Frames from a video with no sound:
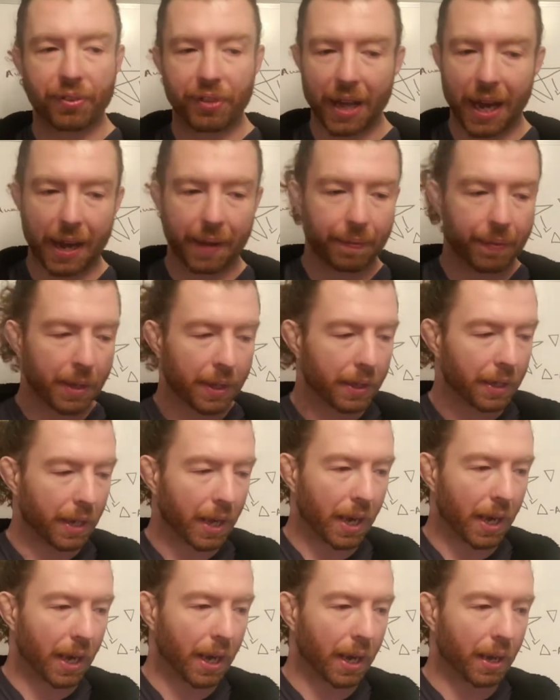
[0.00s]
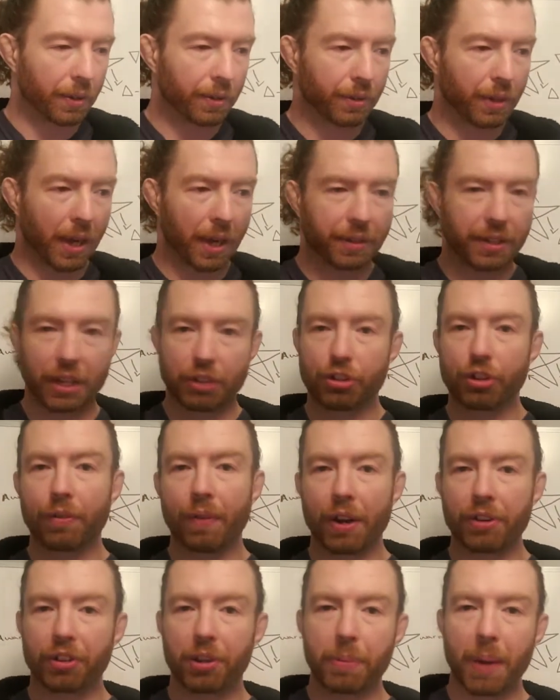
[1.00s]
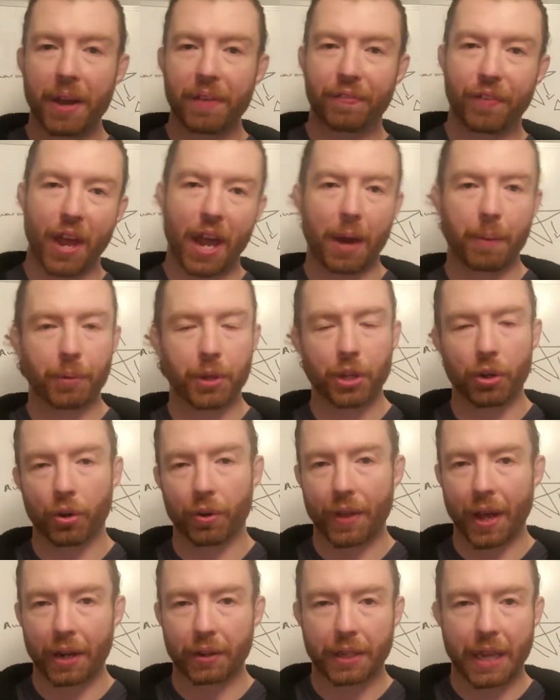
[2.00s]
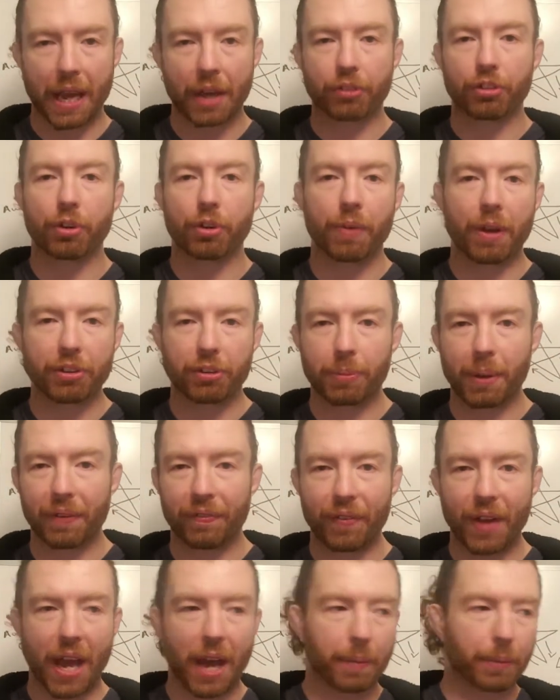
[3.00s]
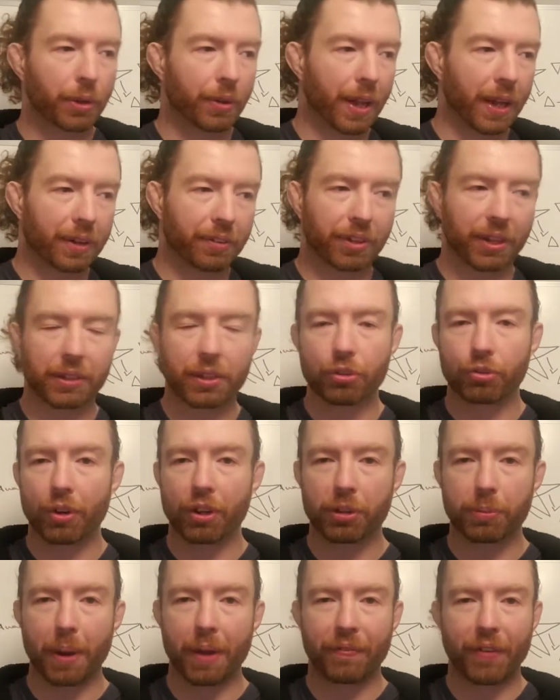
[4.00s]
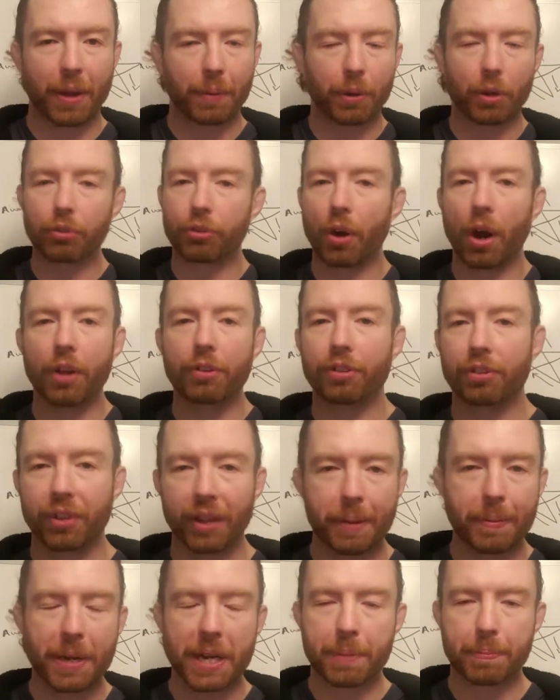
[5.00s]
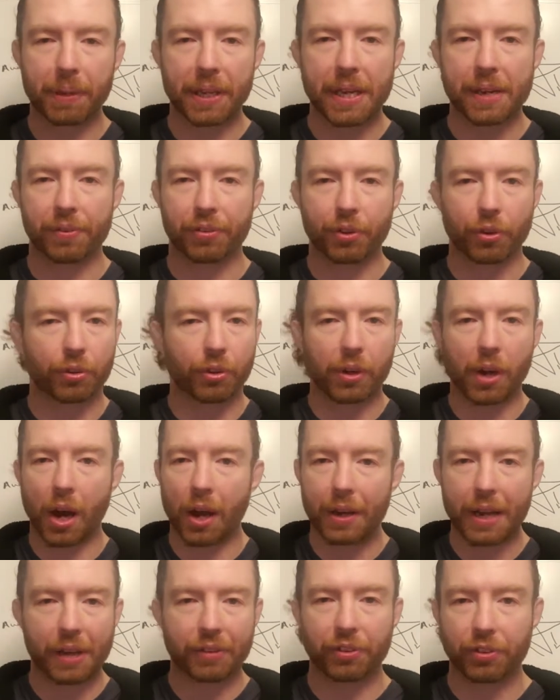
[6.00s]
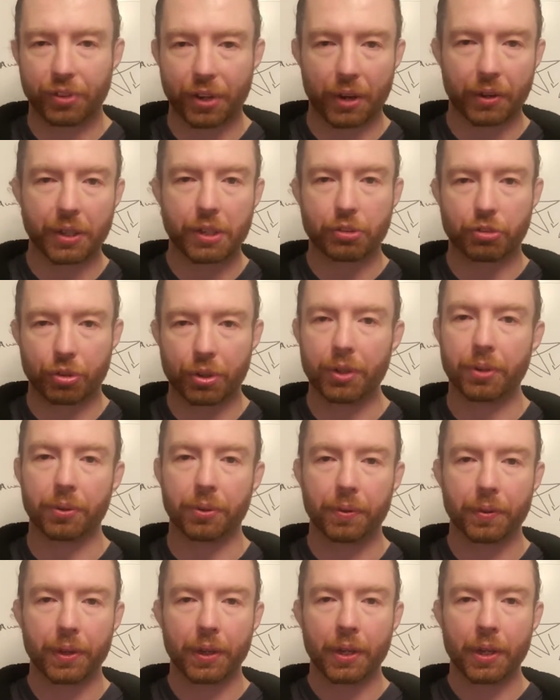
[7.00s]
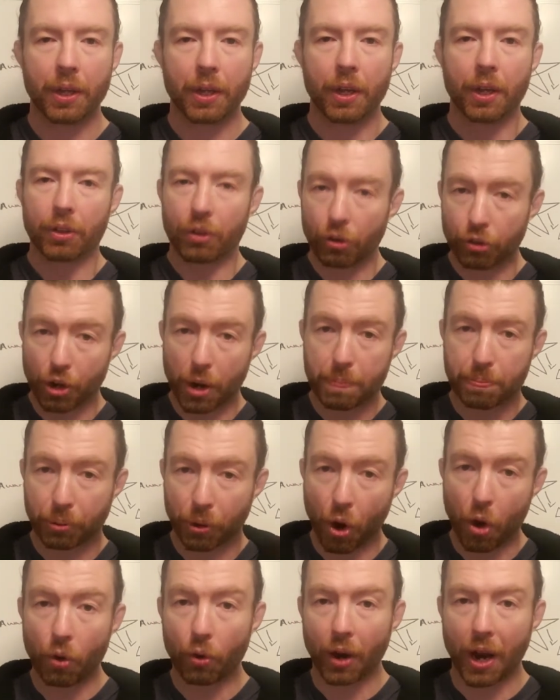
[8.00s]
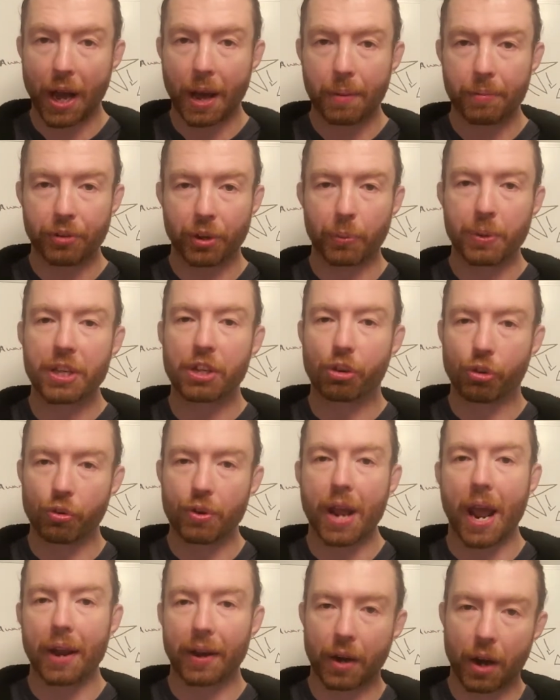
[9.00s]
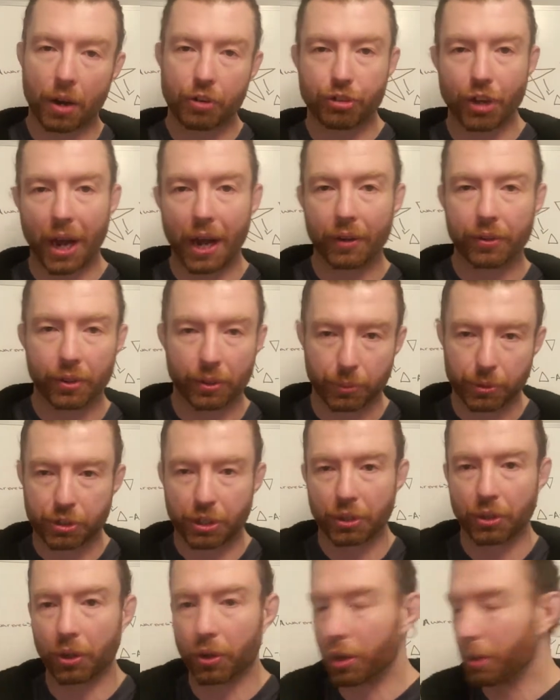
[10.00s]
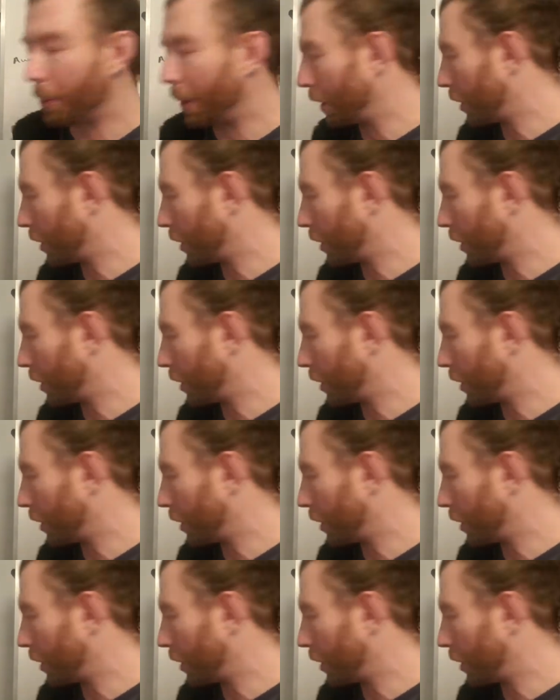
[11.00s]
that addiction runs in my family, or that cancer runs in my family, or that sickness runs in my family. Those are all just limiting beliefs. Those are not necessarily true. Those are programs that we create in our childhood, which you learned about